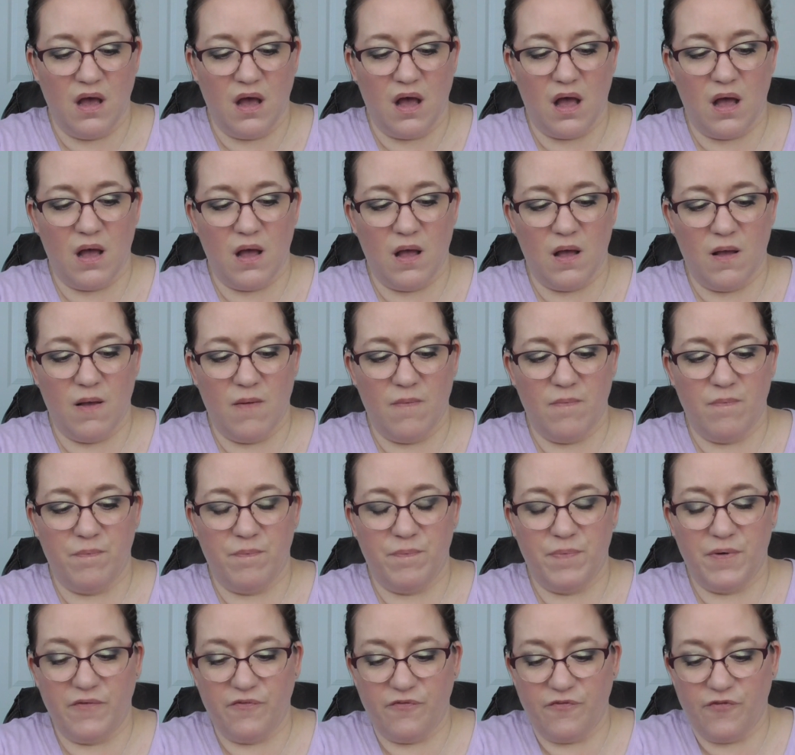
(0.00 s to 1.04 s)

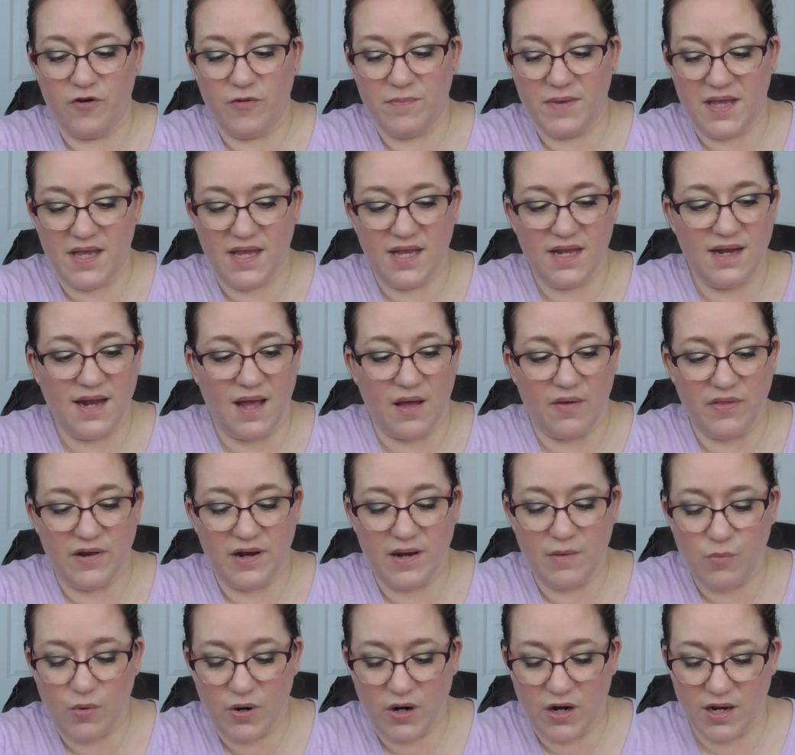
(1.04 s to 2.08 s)
But for me, now that
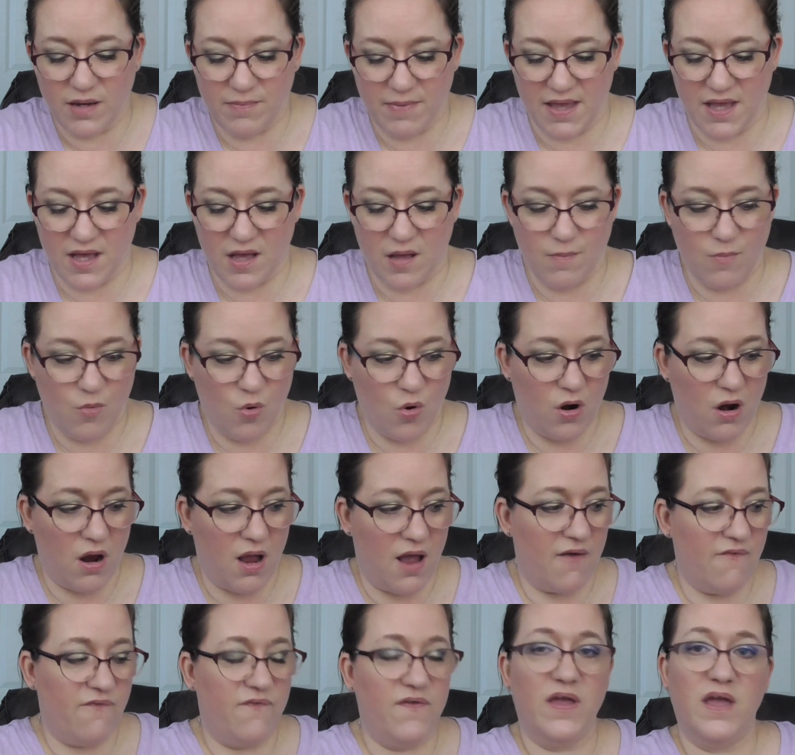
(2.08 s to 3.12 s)
I'm wearing makeup more
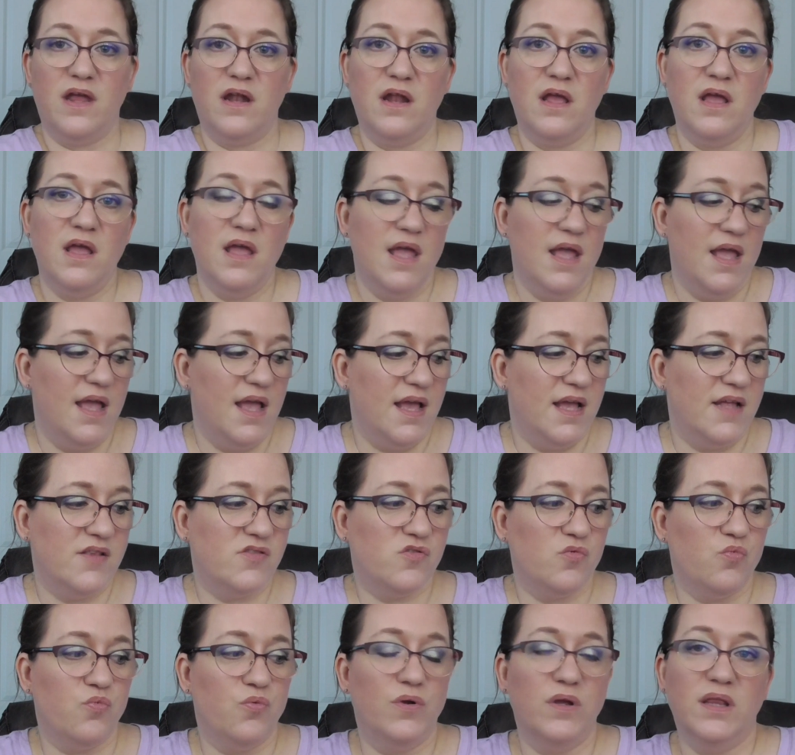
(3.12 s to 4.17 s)
often,
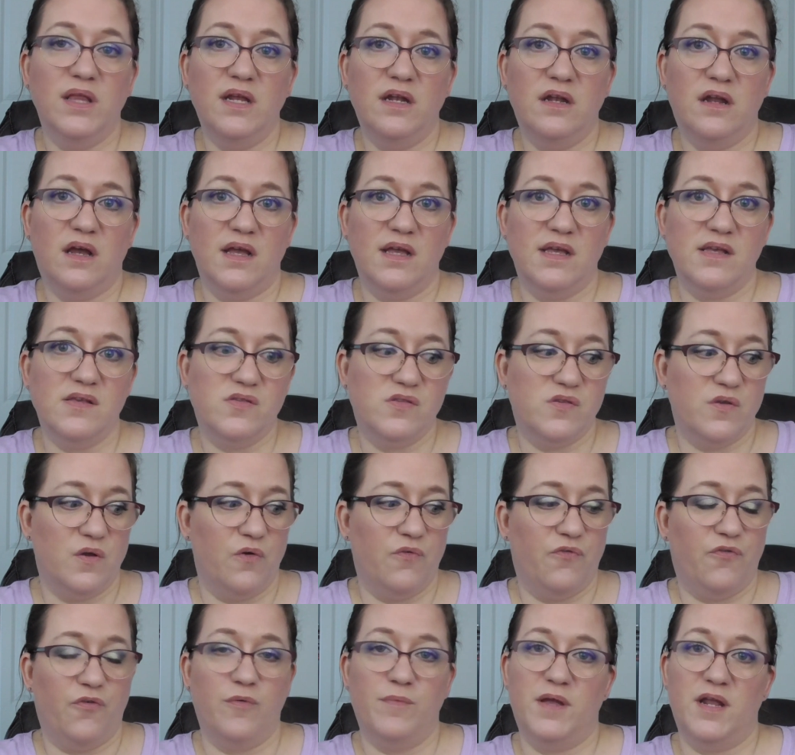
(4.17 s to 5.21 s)
it's really nice
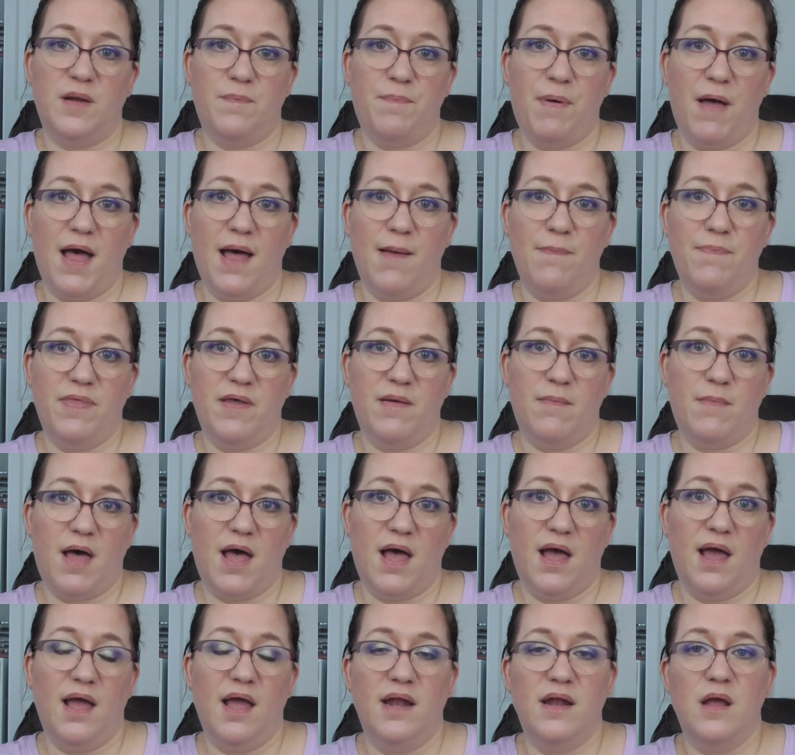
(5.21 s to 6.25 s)
for me to pop them
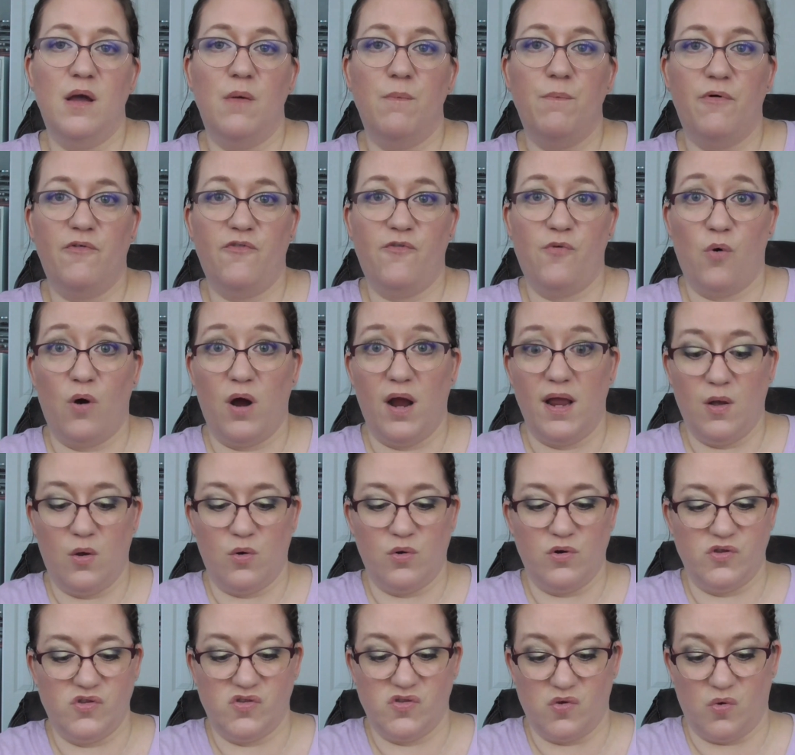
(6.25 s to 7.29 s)
on before I
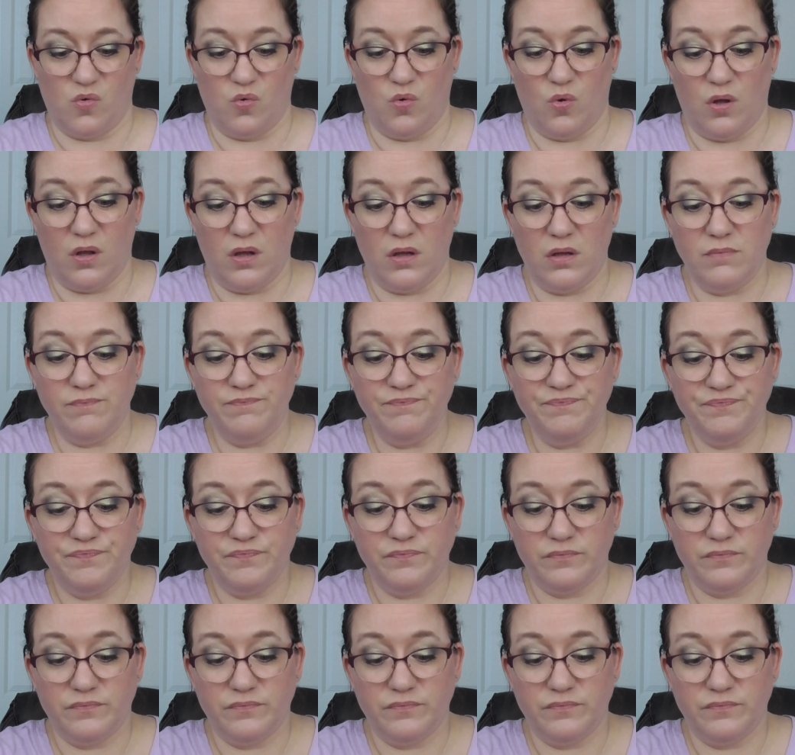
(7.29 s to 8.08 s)
go to school.